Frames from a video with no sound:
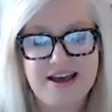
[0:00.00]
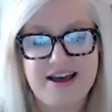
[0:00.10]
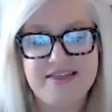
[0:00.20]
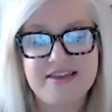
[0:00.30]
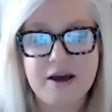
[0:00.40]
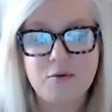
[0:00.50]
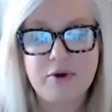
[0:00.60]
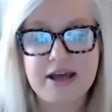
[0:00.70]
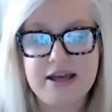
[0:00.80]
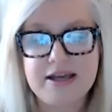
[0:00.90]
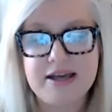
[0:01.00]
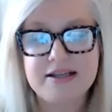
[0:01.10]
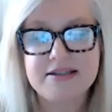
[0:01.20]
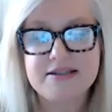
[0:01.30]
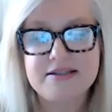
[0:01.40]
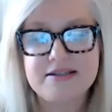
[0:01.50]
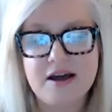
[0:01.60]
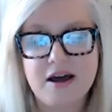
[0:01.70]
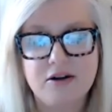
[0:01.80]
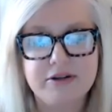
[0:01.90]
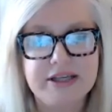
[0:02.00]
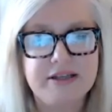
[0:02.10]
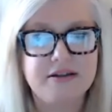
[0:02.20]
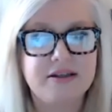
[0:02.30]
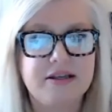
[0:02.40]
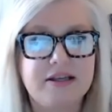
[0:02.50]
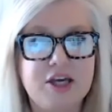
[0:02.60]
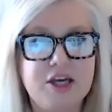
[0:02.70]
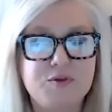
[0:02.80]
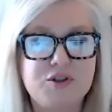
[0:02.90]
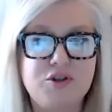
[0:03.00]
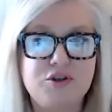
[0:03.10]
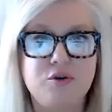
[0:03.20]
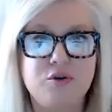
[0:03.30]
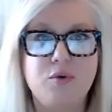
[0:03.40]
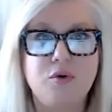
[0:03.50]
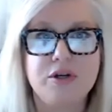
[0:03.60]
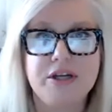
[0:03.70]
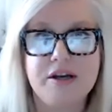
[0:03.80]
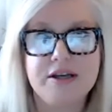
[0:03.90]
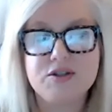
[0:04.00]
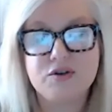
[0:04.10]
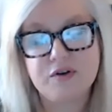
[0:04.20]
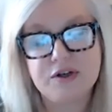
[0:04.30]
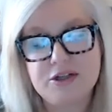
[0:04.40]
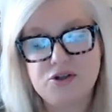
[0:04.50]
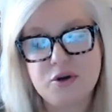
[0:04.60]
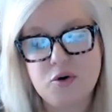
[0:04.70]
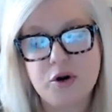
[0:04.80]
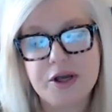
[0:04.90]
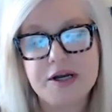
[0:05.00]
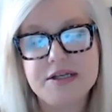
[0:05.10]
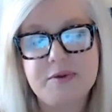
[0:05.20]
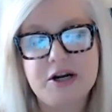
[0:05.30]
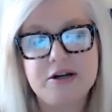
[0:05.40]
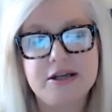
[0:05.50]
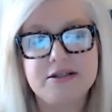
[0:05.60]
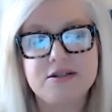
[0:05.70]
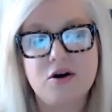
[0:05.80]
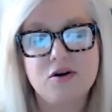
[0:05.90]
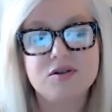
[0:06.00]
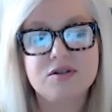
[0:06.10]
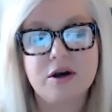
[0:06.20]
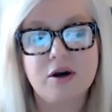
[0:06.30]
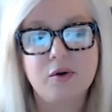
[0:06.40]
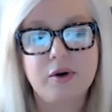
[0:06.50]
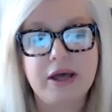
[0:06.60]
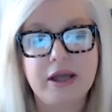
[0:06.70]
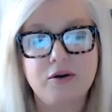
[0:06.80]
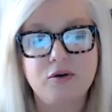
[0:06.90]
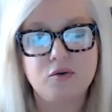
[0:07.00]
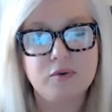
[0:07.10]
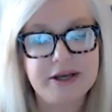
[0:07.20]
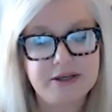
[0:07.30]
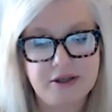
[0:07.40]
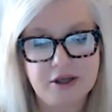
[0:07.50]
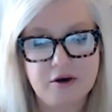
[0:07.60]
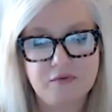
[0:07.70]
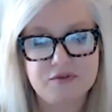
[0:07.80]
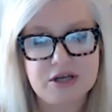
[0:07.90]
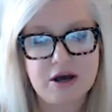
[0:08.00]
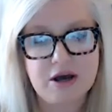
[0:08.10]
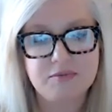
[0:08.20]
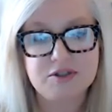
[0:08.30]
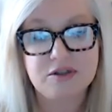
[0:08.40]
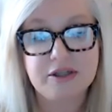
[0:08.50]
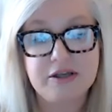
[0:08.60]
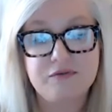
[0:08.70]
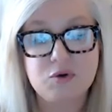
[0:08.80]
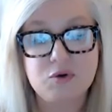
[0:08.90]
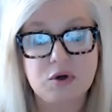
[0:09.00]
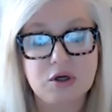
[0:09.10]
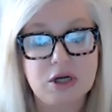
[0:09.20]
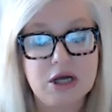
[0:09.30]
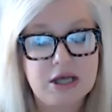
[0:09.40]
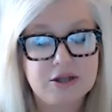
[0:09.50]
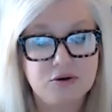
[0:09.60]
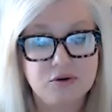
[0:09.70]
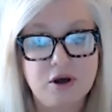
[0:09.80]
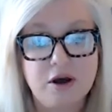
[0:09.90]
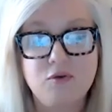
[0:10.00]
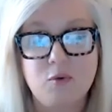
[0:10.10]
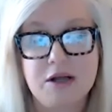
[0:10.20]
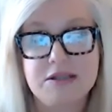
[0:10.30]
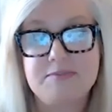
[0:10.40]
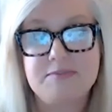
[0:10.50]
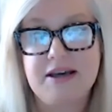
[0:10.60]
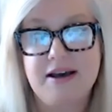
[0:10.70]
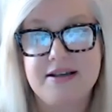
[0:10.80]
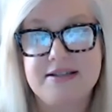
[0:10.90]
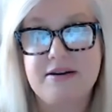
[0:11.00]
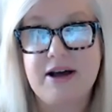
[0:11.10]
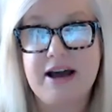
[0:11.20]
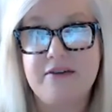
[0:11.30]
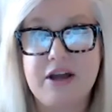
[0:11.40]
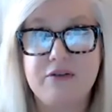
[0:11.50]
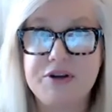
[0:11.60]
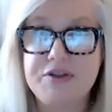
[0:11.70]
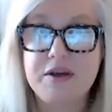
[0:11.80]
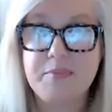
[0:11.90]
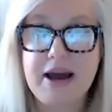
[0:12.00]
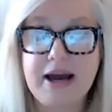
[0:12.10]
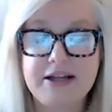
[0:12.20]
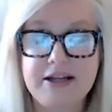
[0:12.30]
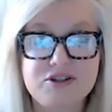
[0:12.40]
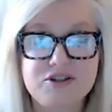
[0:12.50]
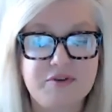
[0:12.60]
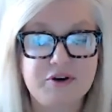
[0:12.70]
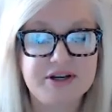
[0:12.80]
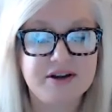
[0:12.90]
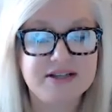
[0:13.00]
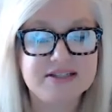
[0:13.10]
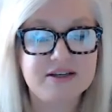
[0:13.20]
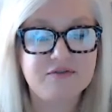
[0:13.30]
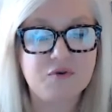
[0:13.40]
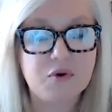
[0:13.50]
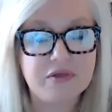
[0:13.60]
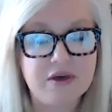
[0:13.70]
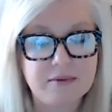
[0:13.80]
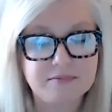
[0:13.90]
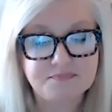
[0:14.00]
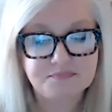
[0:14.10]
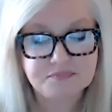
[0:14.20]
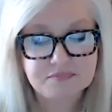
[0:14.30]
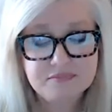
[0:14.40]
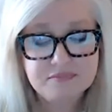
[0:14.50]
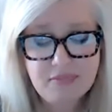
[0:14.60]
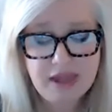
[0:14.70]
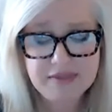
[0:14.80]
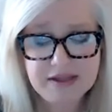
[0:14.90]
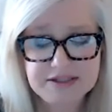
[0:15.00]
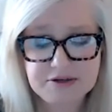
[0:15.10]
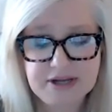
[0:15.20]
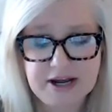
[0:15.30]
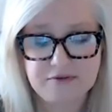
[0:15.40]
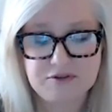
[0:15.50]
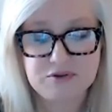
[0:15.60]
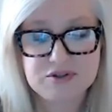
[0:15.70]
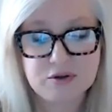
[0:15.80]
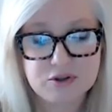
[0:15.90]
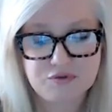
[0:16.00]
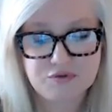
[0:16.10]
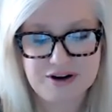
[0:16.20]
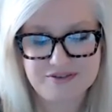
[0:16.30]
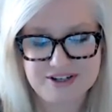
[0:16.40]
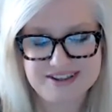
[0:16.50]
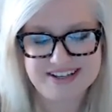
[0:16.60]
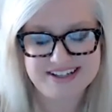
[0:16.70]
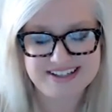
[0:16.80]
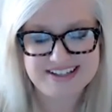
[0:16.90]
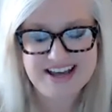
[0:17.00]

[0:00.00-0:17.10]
And that way, it's not only keeps you organized or financially organized, but it's also a great gift to leave your loved ones, because they'll have everything packaged up very nicely for them and they don't have to search for everything.